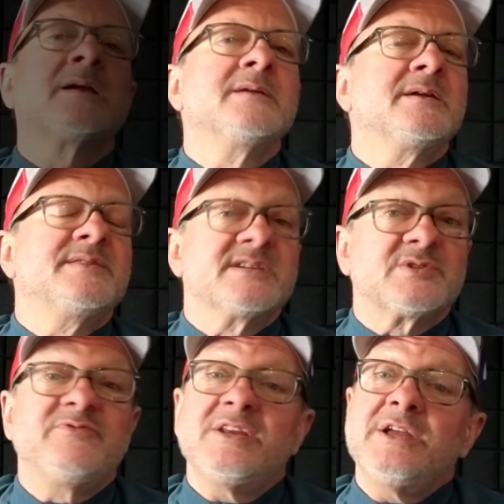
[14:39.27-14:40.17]
This
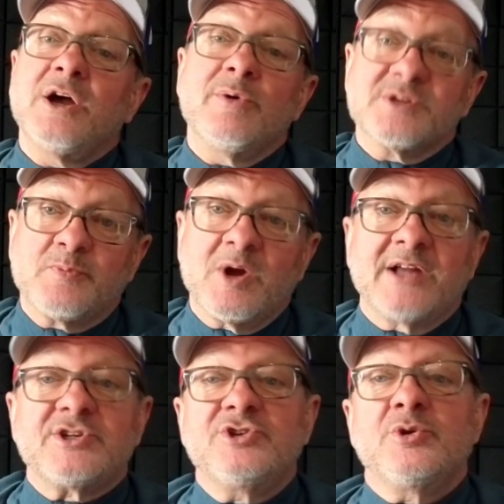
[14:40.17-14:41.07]
video is
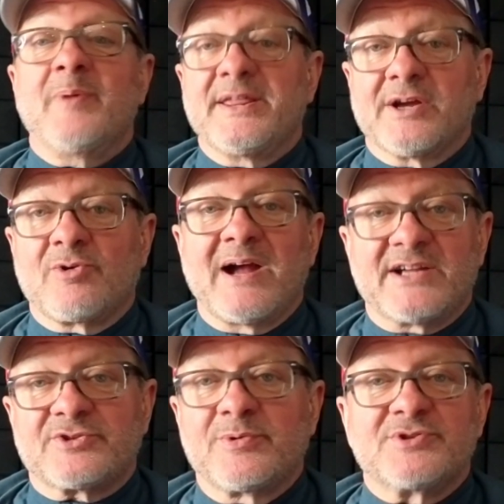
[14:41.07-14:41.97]
brought to you by the
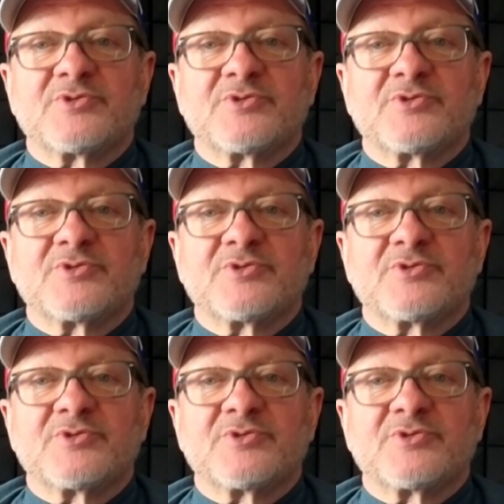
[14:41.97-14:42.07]
Grassroots